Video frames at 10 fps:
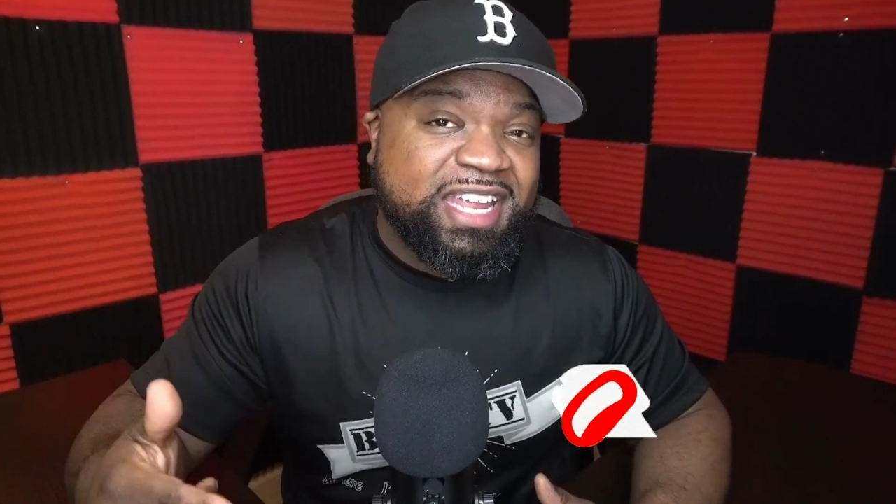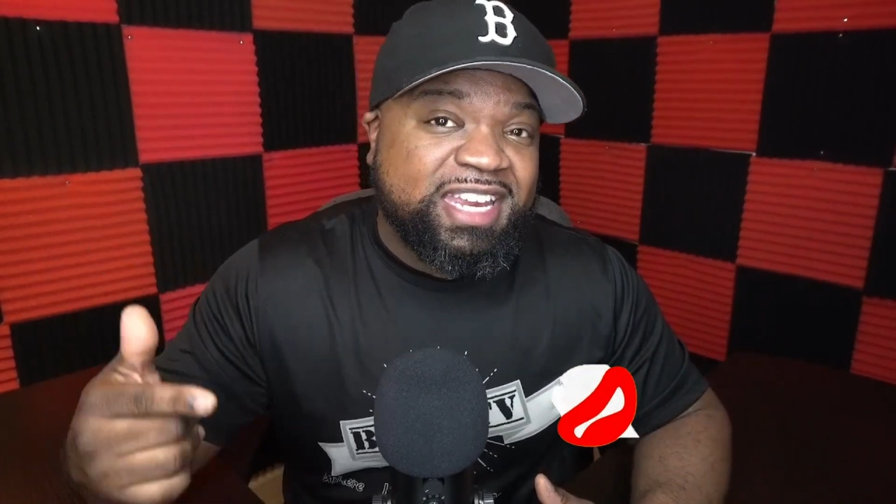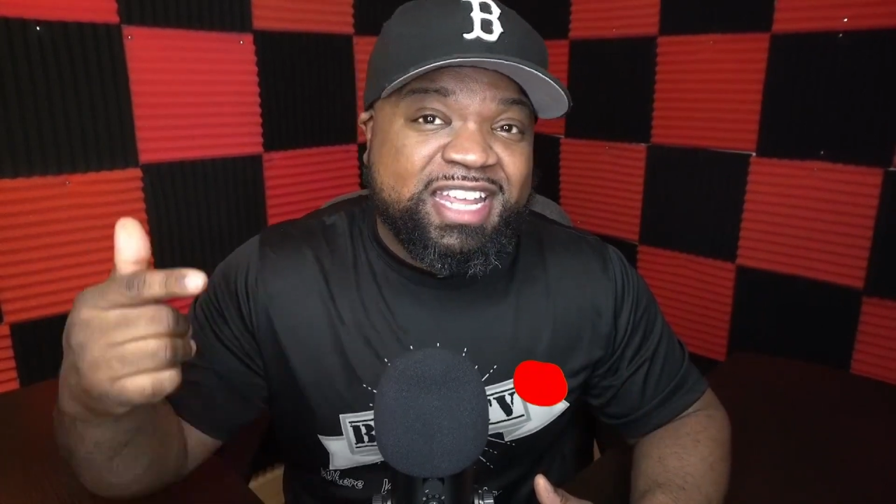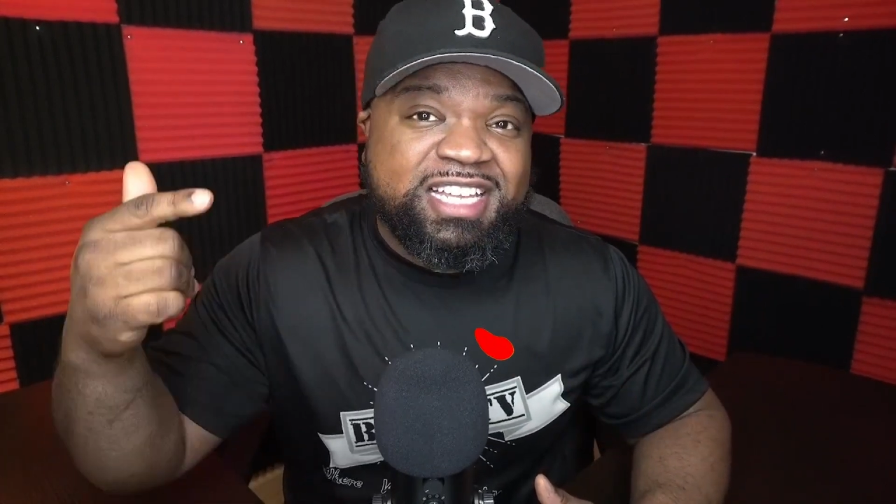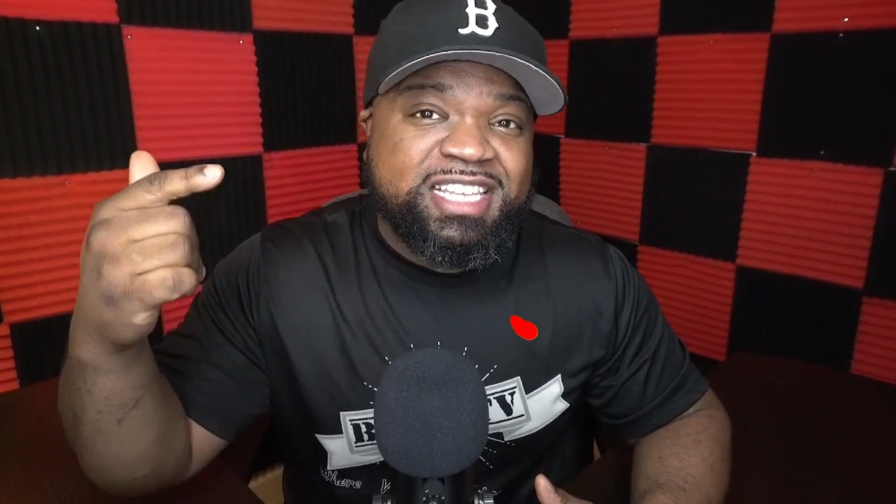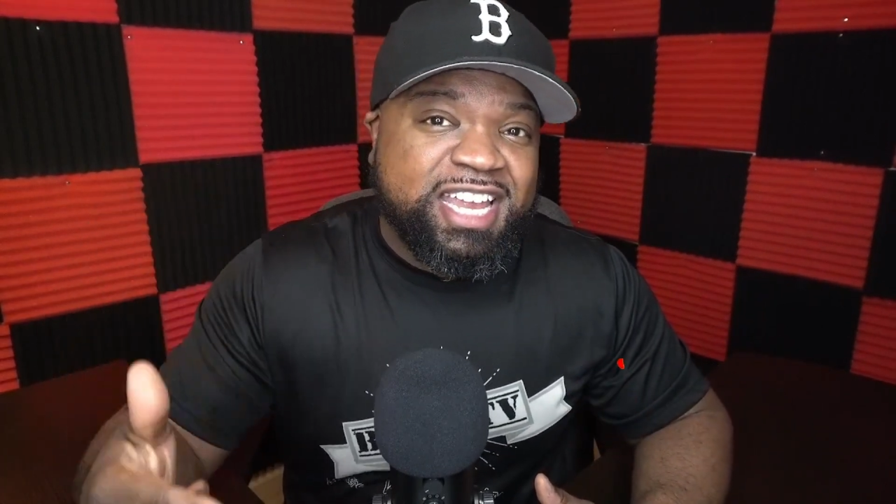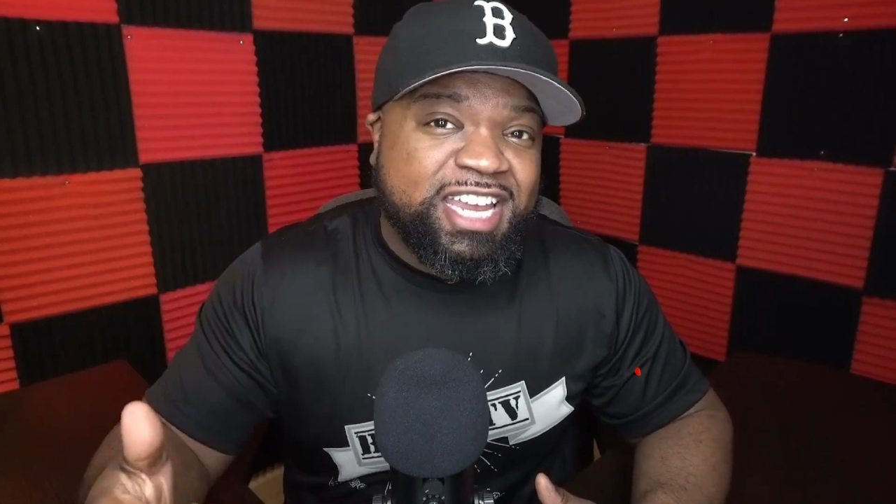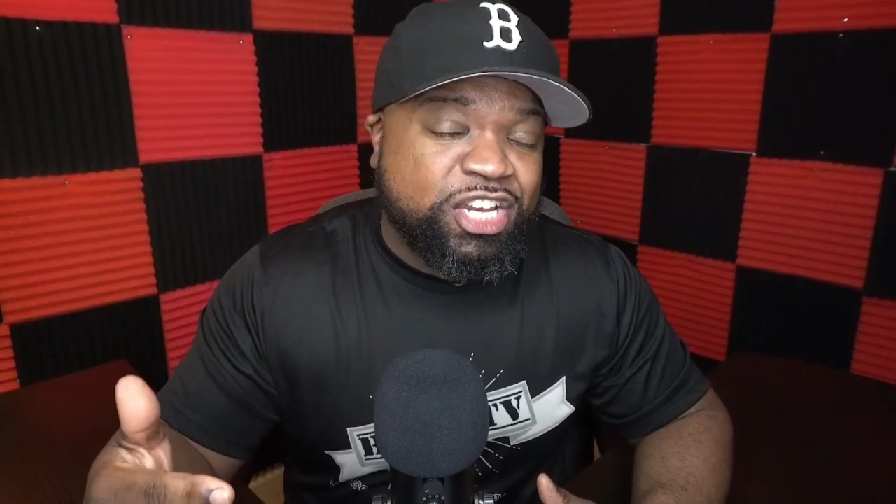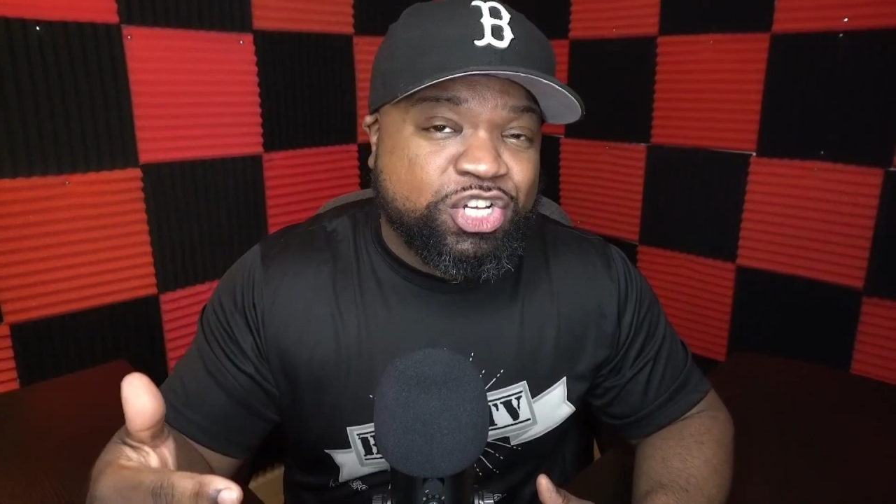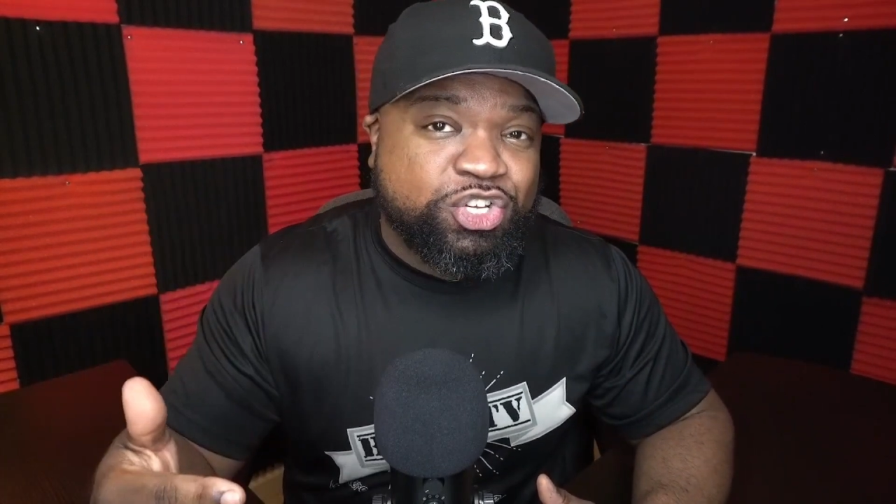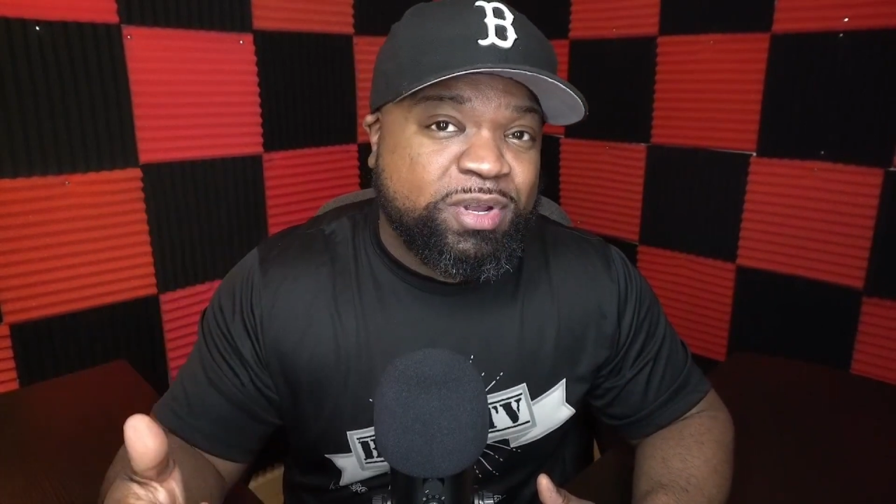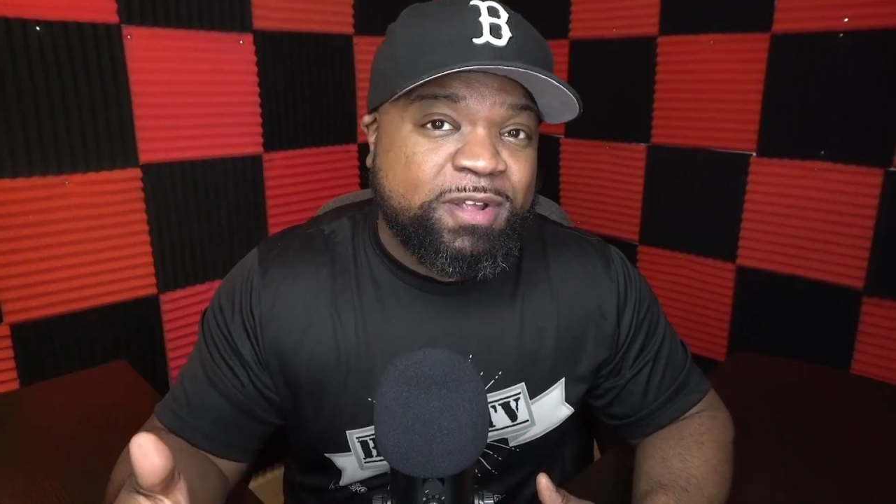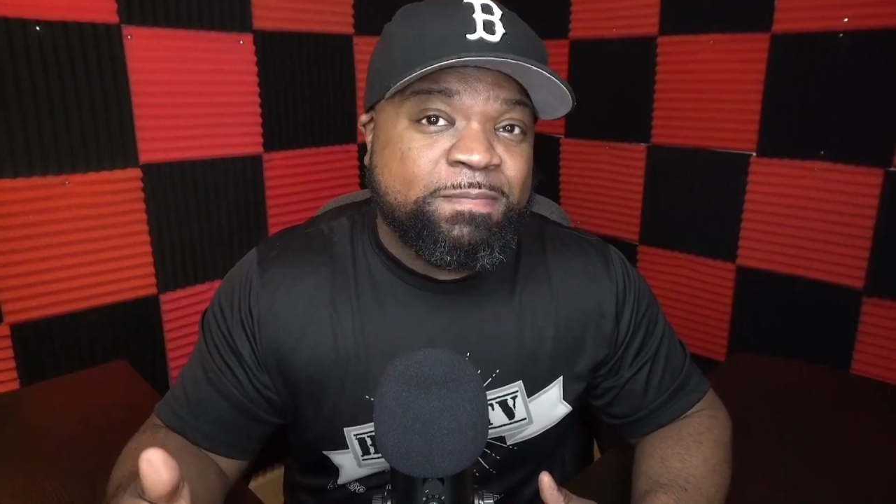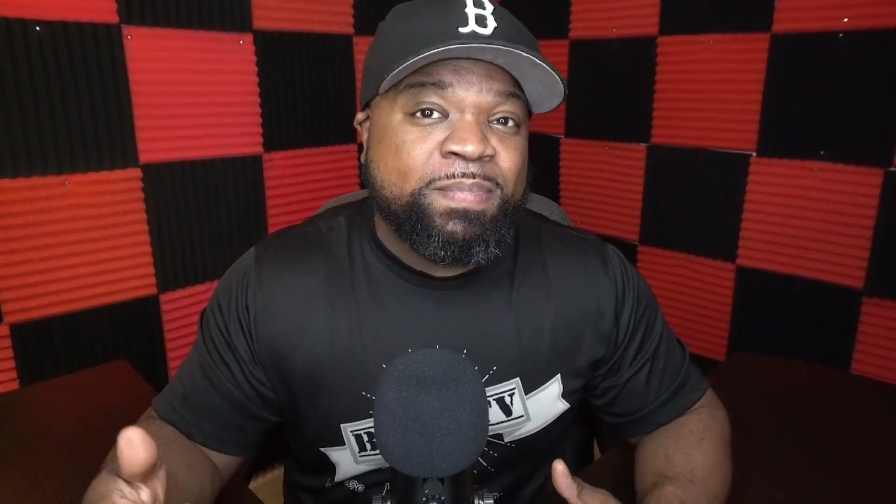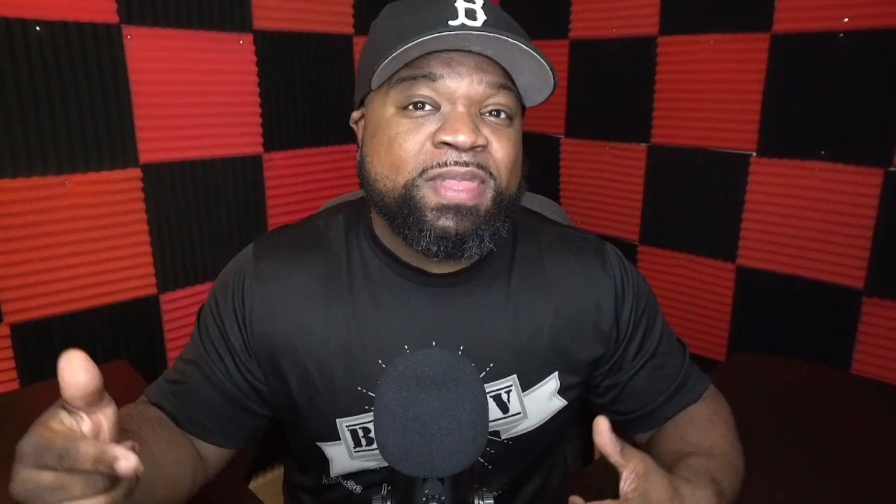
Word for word: in this industry?